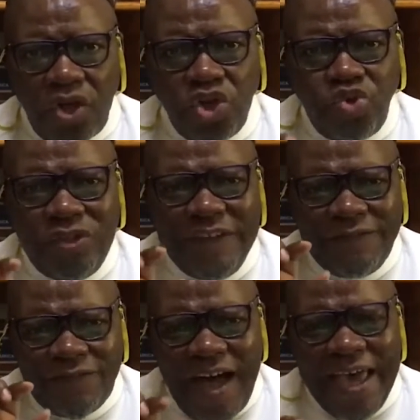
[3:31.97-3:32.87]
to
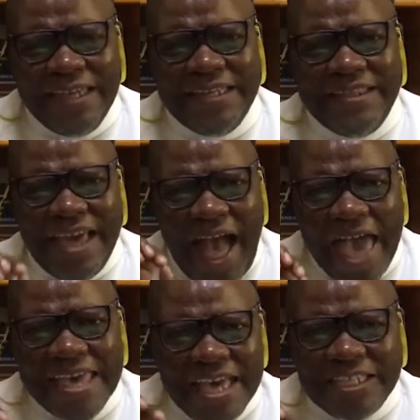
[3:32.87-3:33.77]
define the
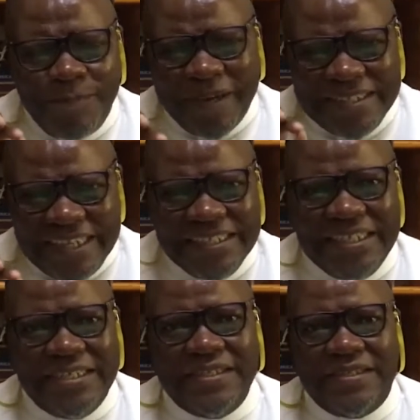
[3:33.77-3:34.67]
high
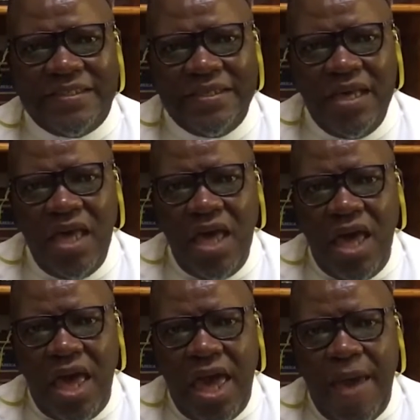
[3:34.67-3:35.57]
expectations,
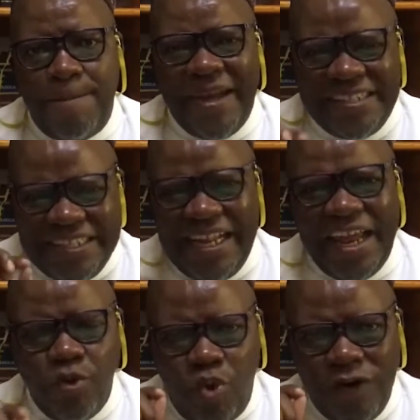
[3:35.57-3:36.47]

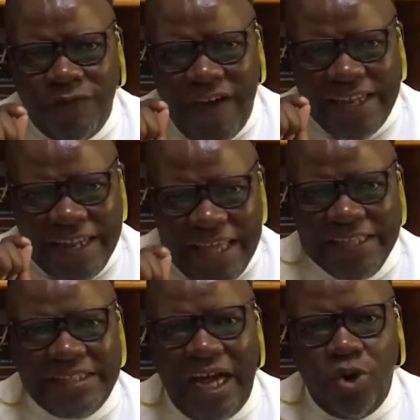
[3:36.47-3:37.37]
particularly on
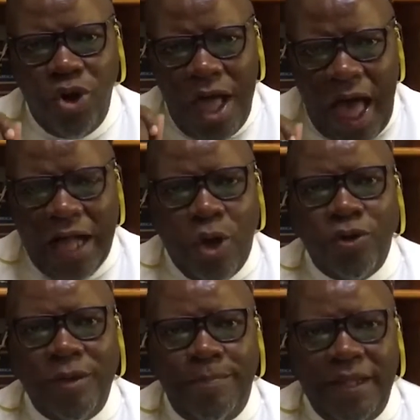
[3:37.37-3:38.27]
financial
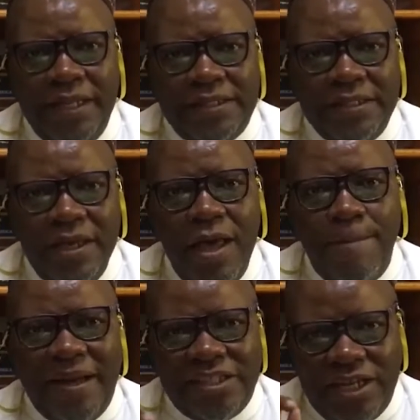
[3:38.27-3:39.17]
accountability,
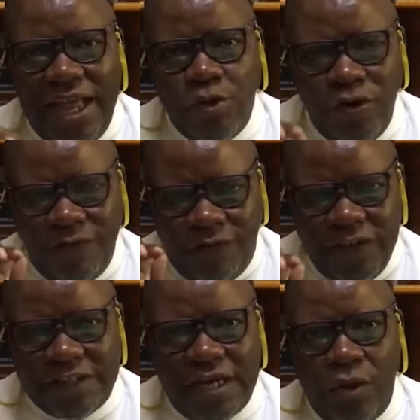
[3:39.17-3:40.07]
particularly on
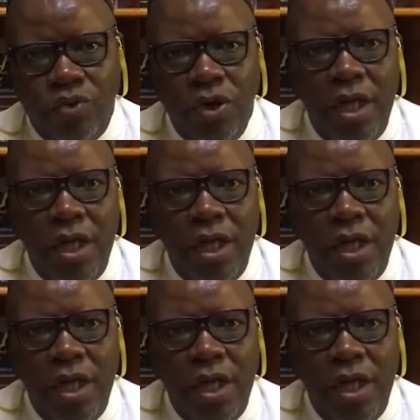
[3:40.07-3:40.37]
fiscal